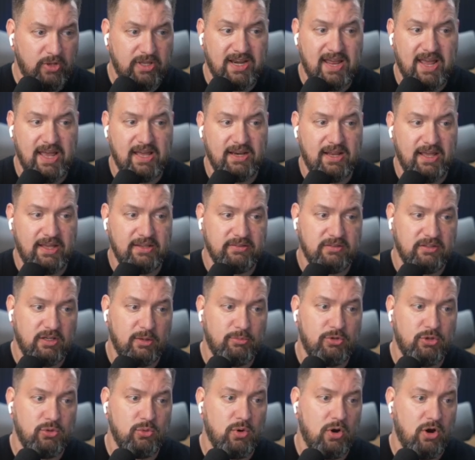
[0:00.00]
add
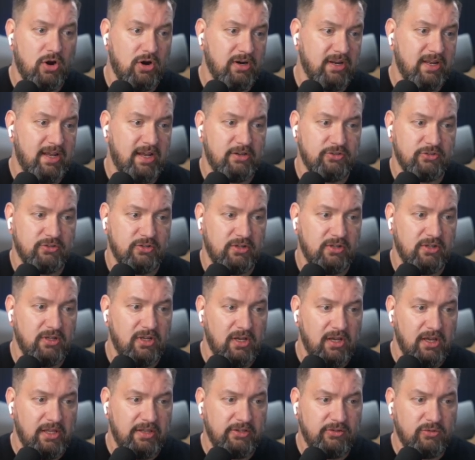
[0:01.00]
SWR caching.
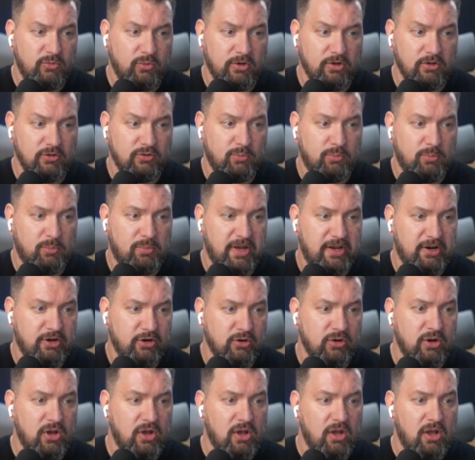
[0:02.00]
And this works better
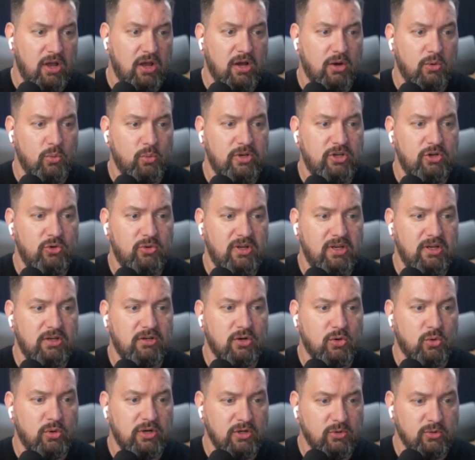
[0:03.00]
when you need
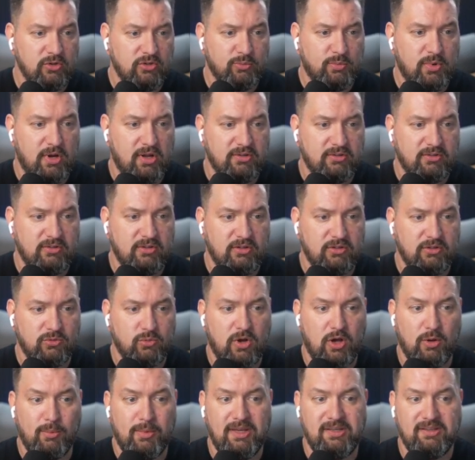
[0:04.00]
quick responses
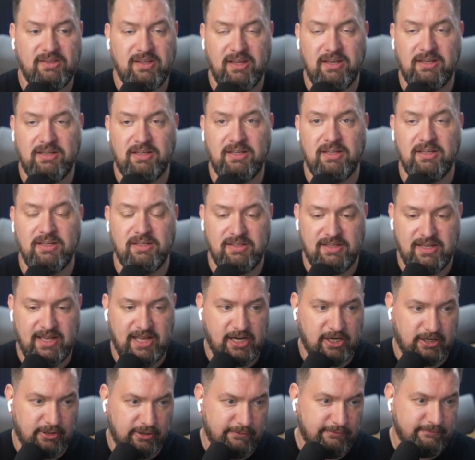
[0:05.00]
while maintaining
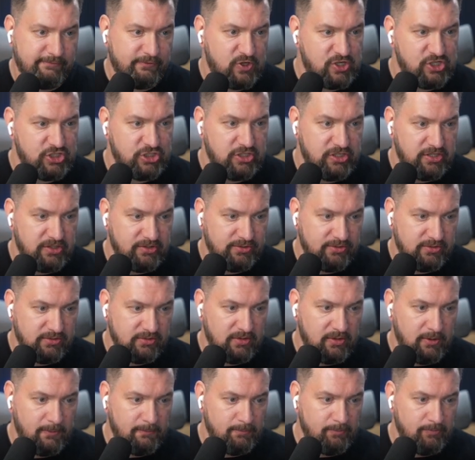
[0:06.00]
data freshness.
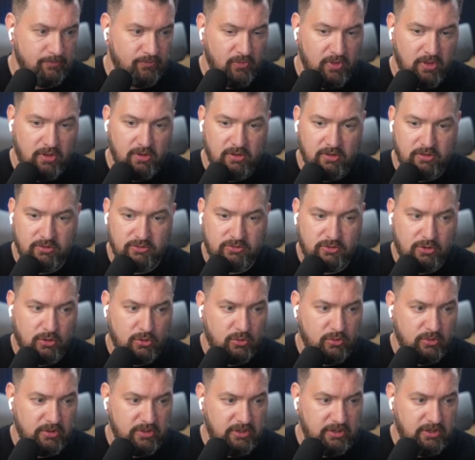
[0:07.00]

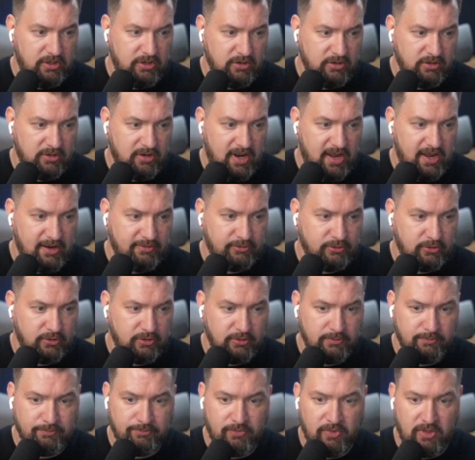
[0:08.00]
So here
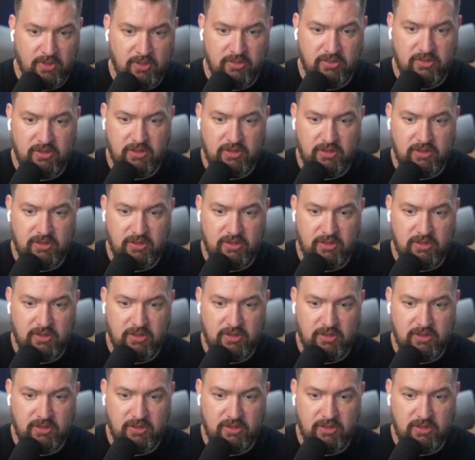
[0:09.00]
after the